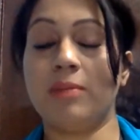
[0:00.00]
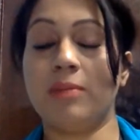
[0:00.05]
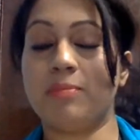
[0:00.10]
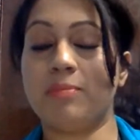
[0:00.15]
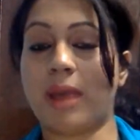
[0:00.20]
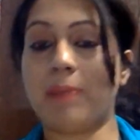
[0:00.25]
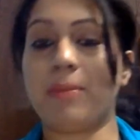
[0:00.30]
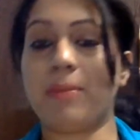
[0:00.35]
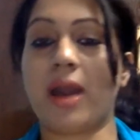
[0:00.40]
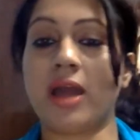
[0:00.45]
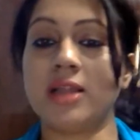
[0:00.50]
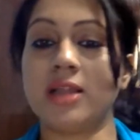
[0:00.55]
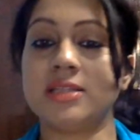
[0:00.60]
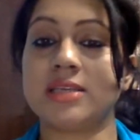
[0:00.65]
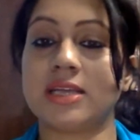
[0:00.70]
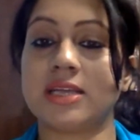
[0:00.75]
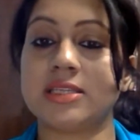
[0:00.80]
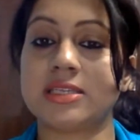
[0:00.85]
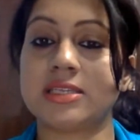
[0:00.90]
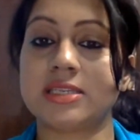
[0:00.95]
My
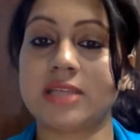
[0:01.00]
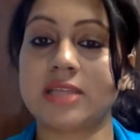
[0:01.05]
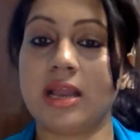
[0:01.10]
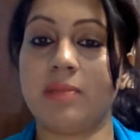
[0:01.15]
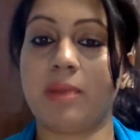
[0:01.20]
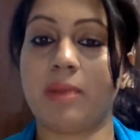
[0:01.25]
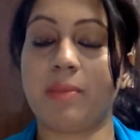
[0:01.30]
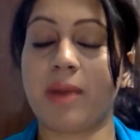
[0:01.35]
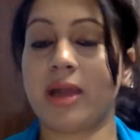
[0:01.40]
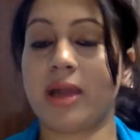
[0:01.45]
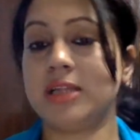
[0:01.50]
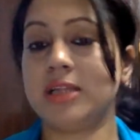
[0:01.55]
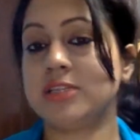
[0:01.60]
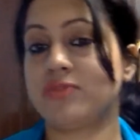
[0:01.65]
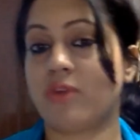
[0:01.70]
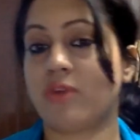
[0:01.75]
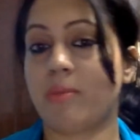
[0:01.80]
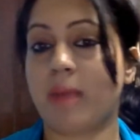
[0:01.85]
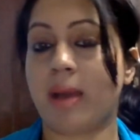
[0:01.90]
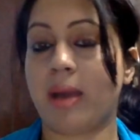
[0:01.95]
parents
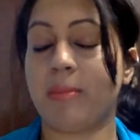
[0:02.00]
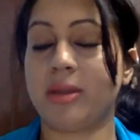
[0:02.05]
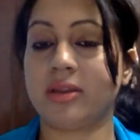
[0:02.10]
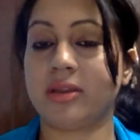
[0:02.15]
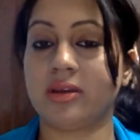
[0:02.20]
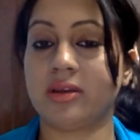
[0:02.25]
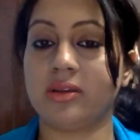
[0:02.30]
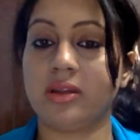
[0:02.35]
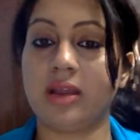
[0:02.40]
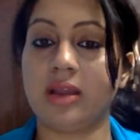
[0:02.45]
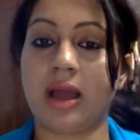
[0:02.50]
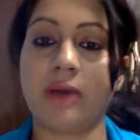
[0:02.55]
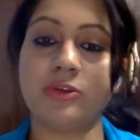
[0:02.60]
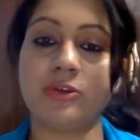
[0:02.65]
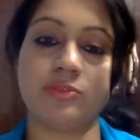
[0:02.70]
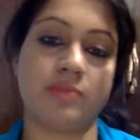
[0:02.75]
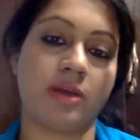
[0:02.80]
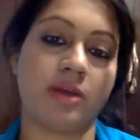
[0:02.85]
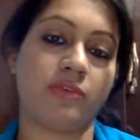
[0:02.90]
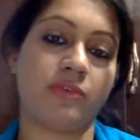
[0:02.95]
from my maternal
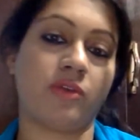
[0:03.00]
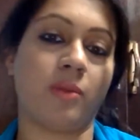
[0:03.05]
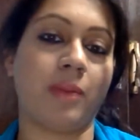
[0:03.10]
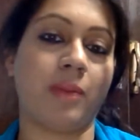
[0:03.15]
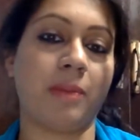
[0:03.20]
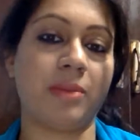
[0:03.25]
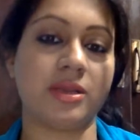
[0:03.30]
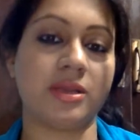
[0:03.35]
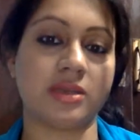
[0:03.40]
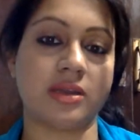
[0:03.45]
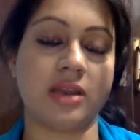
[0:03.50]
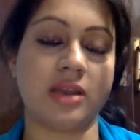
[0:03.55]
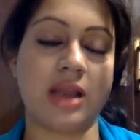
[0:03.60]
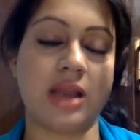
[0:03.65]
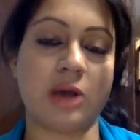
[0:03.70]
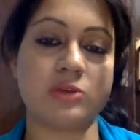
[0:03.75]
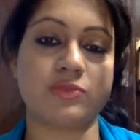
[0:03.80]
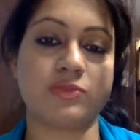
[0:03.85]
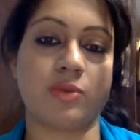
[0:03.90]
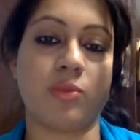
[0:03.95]
house, from my paternal
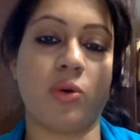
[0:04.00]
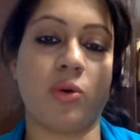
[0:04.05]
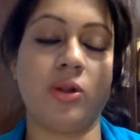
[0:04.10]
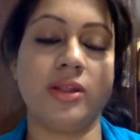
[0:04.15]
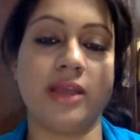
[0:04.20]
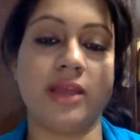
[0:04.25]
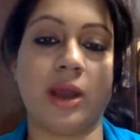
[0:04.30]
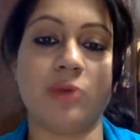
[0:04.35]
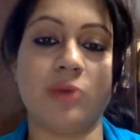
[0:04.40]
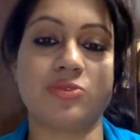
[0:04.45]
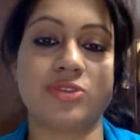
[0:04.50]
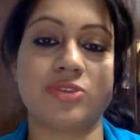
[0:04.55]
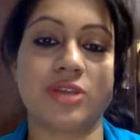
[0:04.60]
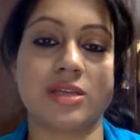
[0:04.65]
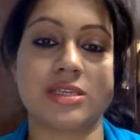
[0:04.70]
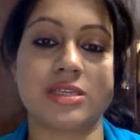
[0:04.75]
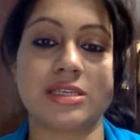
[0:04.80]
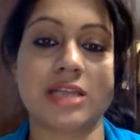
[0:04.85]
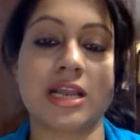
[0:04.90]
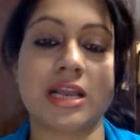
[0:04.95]
house, from all the houses
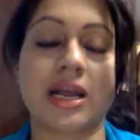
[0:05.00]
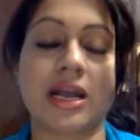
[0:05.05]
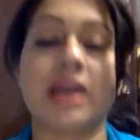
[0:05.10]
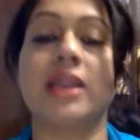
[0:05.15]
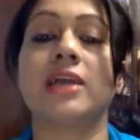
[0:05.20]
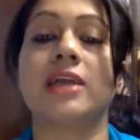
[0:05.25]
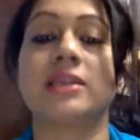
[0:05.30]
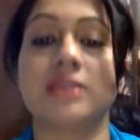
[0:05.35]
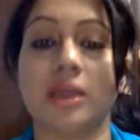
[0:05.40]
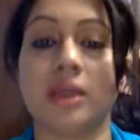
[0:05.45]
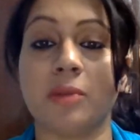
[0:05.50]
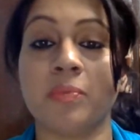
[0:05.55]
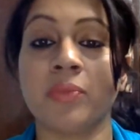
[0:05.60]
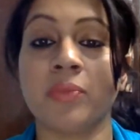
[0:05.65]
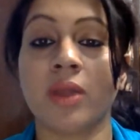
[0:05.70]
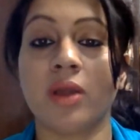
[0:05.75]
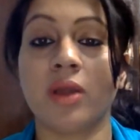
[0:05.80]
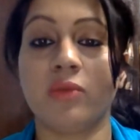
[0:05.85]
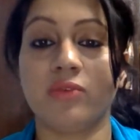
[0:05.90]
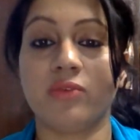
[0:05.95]
are still connected.
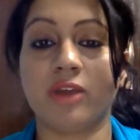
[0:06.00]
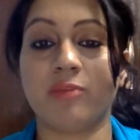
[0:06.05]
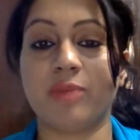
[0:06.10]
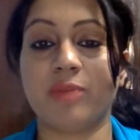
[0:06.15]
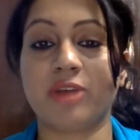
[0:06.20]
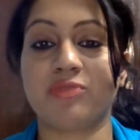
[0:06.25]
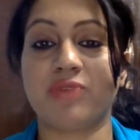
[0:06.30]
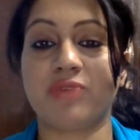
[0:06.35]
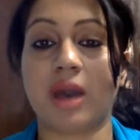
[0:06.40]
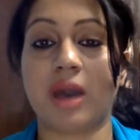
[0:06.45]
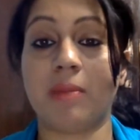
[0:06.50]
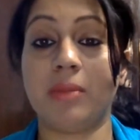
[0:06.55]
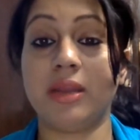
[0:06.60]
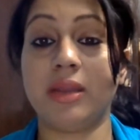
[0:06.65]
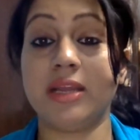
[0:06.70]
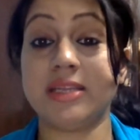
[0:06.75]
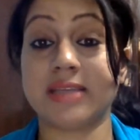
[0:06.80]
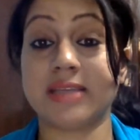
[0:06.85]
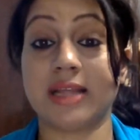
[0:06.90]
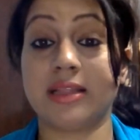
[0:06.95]
We have big
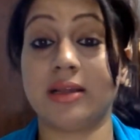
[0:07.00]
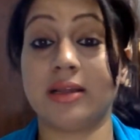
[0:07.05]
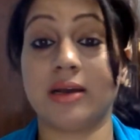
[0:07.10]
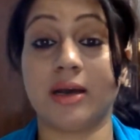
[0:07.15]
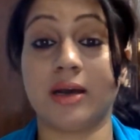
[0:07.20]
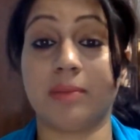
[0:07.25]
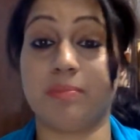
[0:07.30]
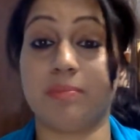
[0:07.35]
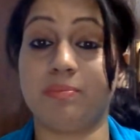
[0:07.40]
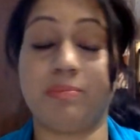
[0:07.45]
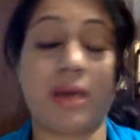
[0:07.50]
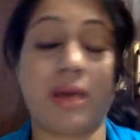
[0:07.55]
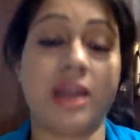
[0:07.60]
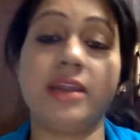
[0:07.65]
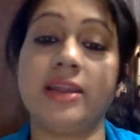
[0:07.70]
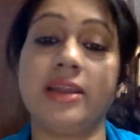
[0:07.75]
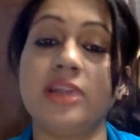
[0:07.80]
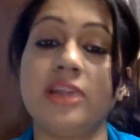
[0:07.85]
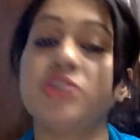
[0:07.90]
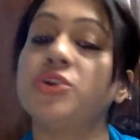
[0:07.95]
families, and the
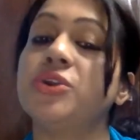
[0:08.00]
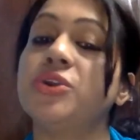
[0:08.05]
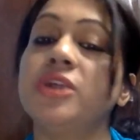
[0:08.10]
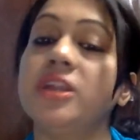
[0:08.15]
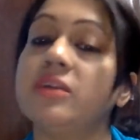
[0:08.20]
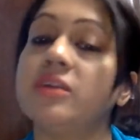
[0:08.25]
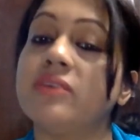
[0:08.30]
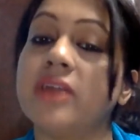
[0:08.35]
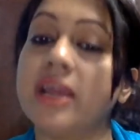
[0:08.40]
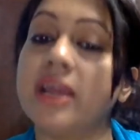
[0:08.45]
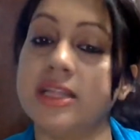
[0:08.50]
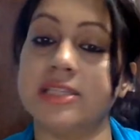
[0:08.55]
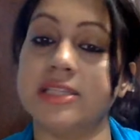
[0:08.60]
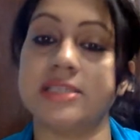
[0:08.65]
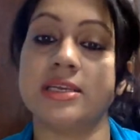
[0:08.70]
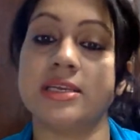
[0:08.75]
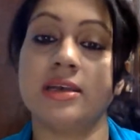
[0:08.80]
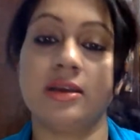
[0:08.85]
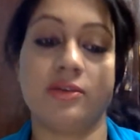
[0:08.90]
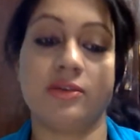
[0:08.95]
parenting journey never
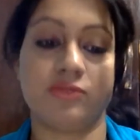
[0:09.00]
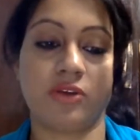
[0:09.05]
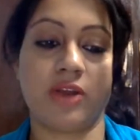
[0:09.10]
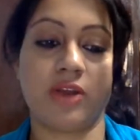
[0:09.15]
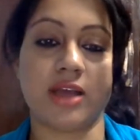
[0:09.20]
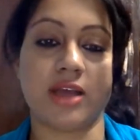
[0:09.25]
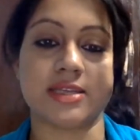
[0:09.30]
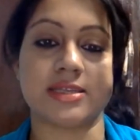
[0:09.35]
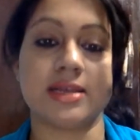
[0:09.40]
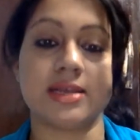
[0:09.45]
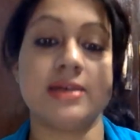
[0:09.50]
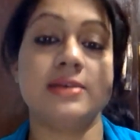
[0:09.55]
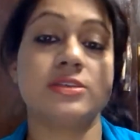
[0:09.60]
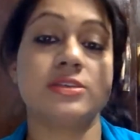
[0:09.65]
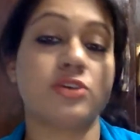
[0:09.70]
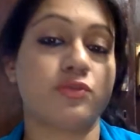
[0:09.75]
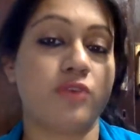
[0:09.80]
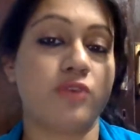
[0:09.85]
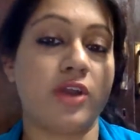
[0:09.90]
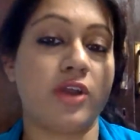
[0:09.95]
ends for us.
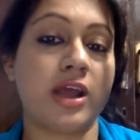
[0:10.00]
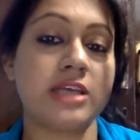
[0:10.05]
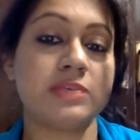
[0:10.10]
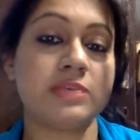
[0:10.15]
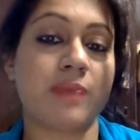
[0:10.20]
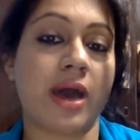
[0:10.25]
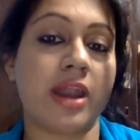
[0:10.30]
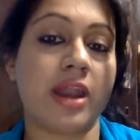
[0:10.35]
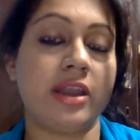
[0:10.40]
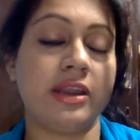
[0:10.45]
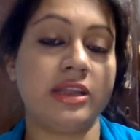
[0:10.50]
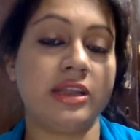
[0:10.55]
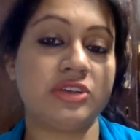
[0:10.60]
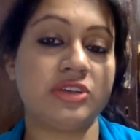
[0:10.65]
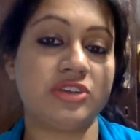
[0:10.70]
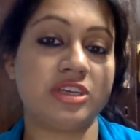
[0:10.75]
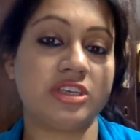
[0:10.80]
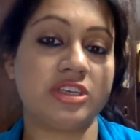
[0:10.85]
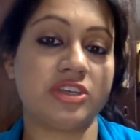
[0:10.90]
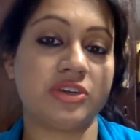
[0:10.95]
So for us,
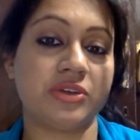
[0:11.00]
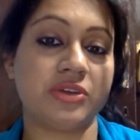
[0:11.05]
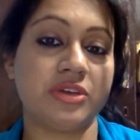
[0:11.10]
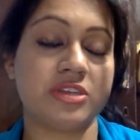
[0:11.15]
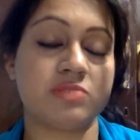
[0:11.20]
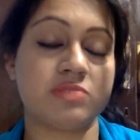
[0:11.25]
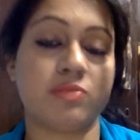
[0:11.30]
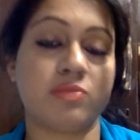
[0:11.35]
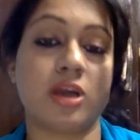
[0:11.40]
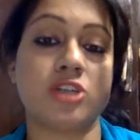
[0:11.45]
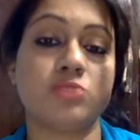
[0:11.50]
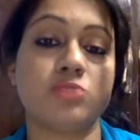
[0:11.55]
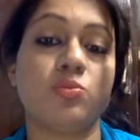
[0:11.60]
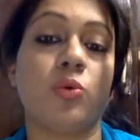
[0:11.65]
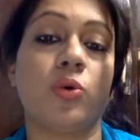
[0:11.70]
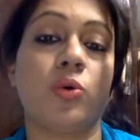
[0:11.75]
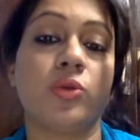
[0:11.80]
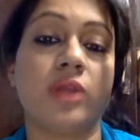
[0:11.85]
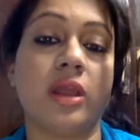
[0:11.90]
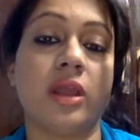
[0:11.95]
parenting journey is much
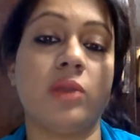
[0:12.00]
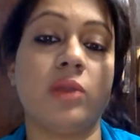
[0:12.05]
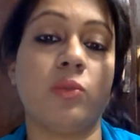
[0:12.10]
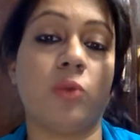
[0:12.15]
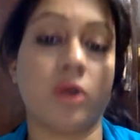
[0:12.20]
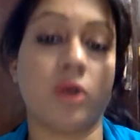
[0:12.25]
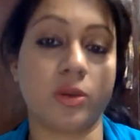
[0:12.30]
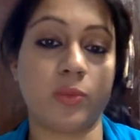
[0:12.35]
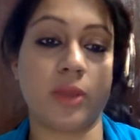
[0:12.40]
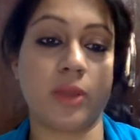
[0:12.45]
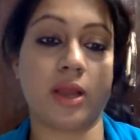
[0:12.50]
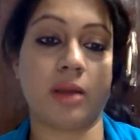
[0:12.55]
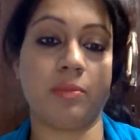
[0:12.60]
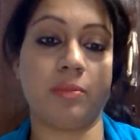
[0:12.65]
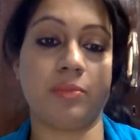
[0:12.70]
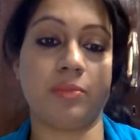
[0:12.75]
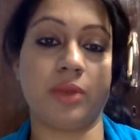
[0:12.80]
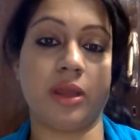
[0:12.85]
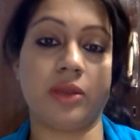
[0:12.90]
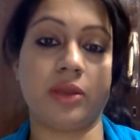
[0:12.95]
more than what we
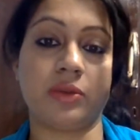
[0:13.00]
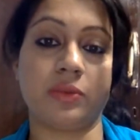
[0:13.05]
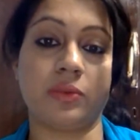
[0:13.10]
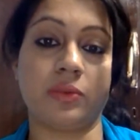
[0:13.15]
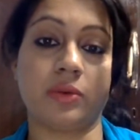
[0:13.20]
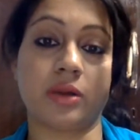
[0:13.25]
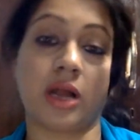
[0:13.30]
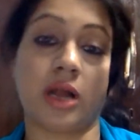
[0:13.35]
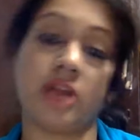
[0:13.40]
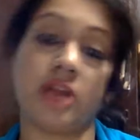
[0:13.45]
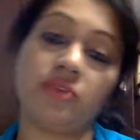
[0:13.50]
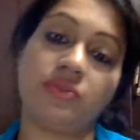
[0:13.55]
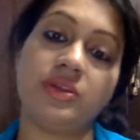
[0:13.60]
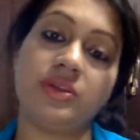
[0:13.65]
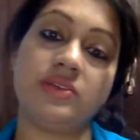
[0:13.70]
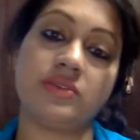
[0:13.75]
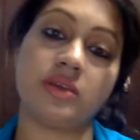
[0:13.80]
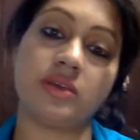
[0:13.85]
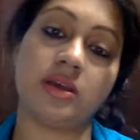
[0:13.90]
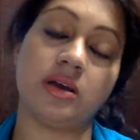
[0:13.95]
compare to
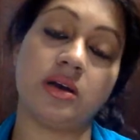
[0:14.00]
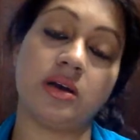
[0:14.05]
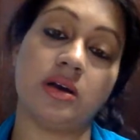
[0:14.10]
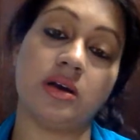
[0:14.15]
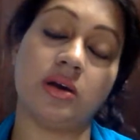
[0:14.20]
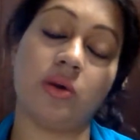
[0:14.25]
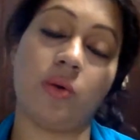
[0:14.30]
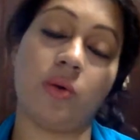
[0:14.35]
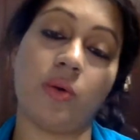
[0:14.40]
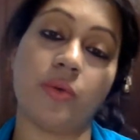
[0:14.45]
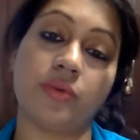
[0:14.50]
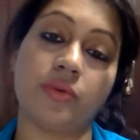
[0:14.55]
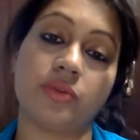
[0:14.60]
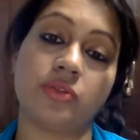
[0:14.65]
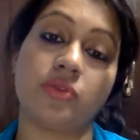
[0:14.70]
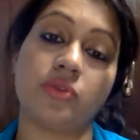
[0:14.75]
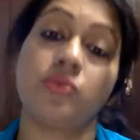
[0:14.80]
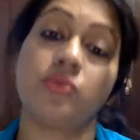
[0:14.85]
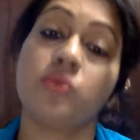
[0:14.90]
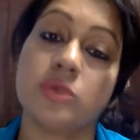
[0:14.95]
countries or
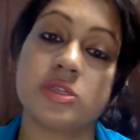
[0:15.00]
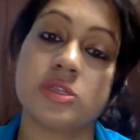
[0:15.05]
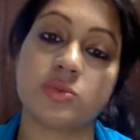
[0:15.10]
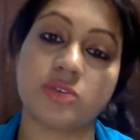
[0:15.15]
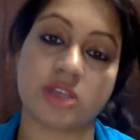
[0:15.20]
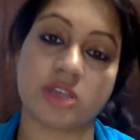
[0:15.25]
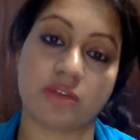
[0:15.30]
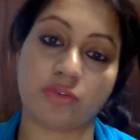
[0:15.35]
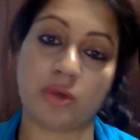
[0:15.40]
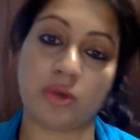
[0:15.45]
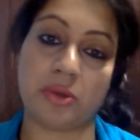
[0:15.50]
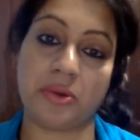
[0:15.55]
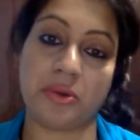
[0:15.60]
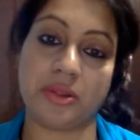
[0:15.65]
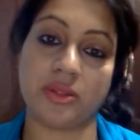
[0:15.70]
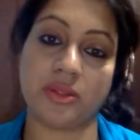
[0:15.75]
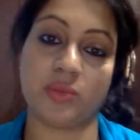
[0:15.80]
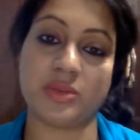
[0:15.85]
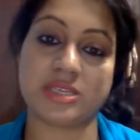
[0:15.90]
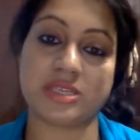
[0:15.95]
the rules which are followed
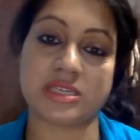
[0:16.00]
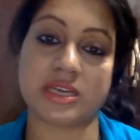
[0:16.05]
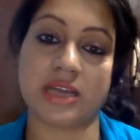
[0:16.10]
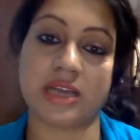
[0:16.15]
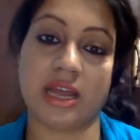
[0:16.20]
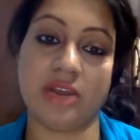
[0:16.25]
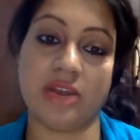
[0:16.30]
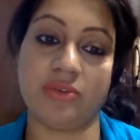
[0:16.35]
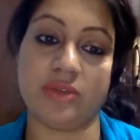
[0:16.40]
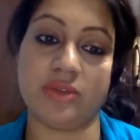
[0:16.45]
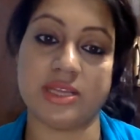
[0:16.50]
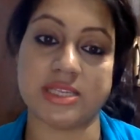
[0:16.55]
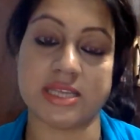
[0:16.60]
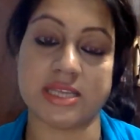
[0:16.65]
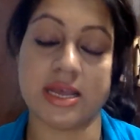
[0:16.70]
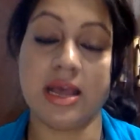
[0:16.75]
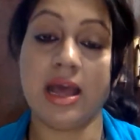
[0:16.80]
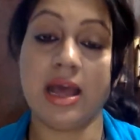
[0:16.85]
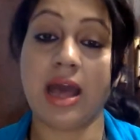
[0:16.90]
in the Western countries.